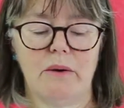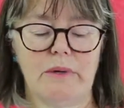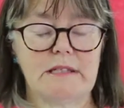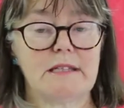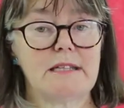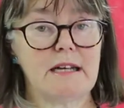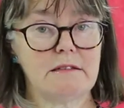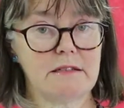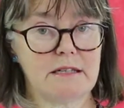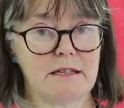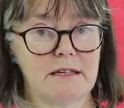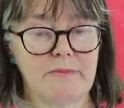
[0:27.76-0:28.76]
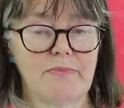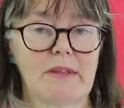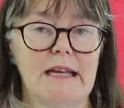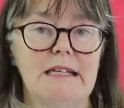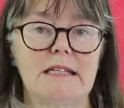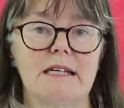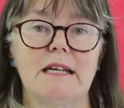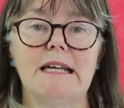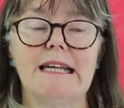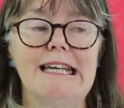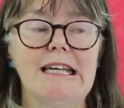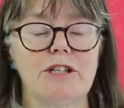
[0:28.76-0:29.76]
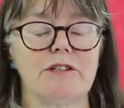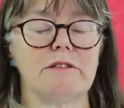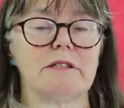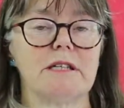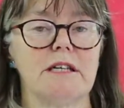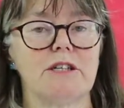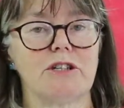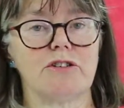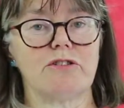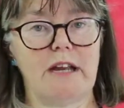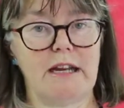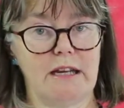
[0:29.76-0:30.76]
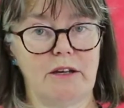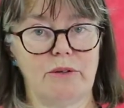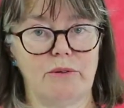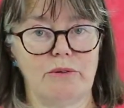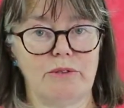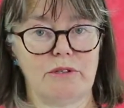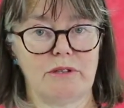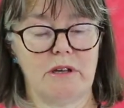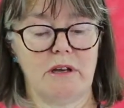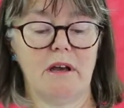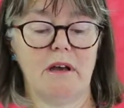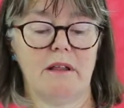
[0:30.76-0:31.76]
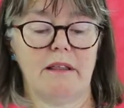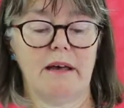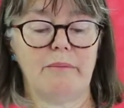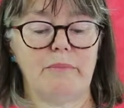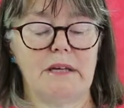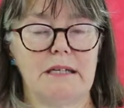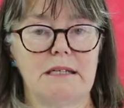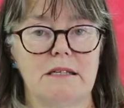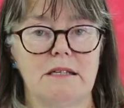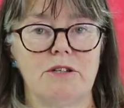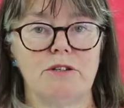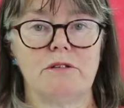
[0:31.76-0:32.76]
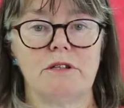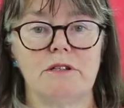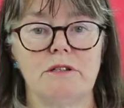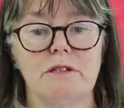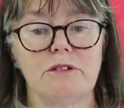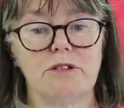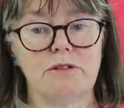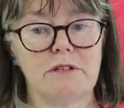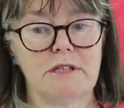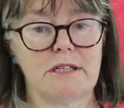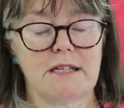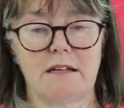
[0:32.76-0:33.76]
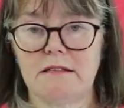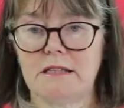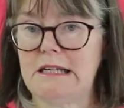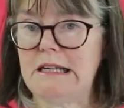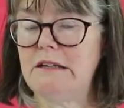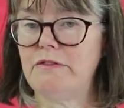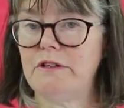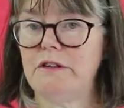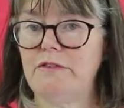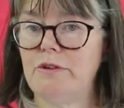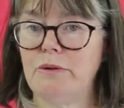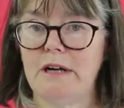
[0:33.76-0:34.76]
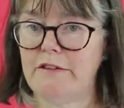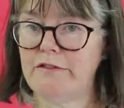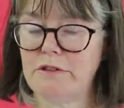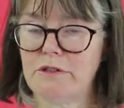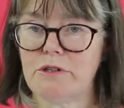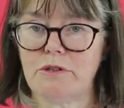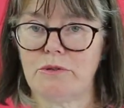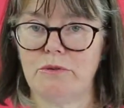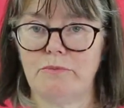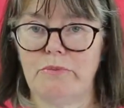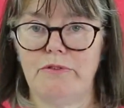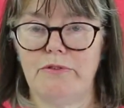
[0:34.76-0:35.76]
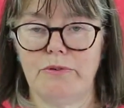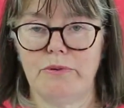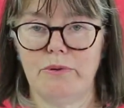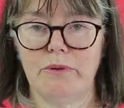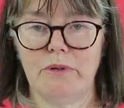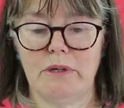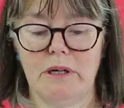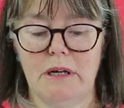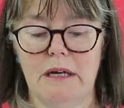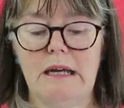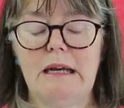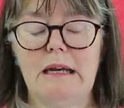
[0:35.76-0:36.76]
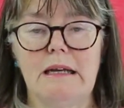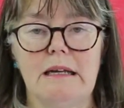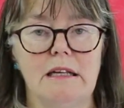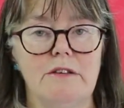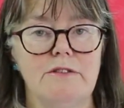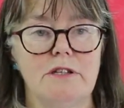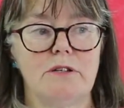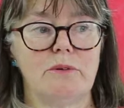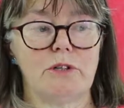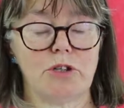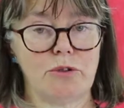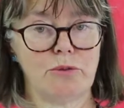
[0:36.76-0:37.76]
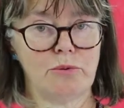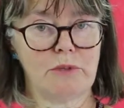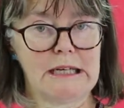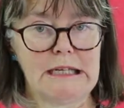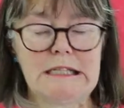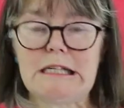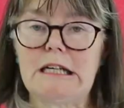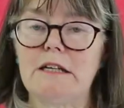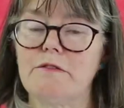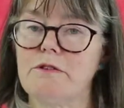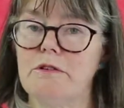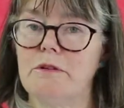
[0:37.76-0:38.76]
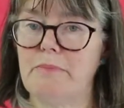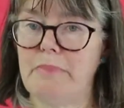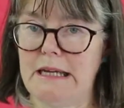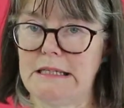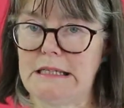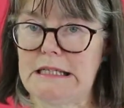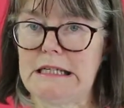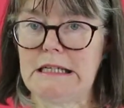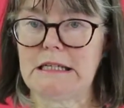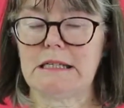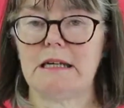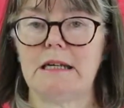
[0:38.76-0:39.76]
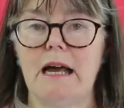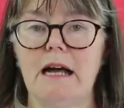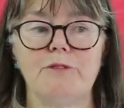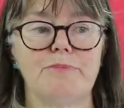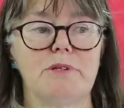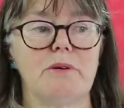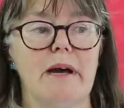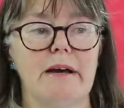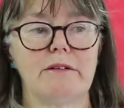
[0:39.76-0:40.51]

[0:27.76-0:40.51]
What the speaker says: Well, CELTA is an initial teacher training course. That means that you can do the CELTA even if you haven't taught before. It gives you a toolkit, it gives you the basics, it helps you